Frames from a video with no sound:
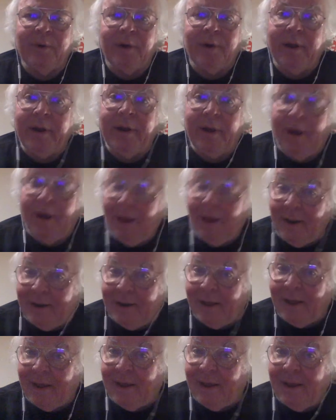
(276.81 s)
on a
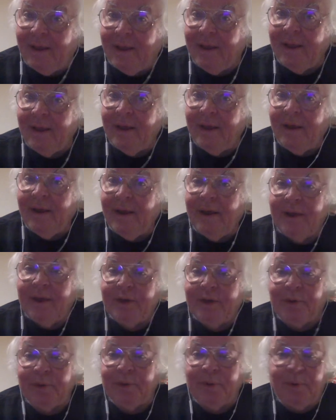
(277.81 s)
holiday
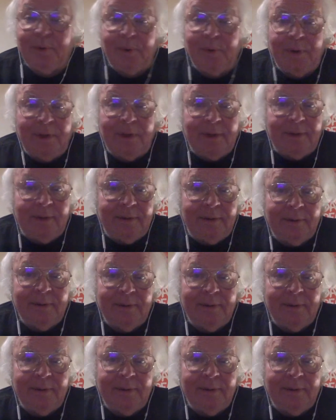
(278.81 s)
to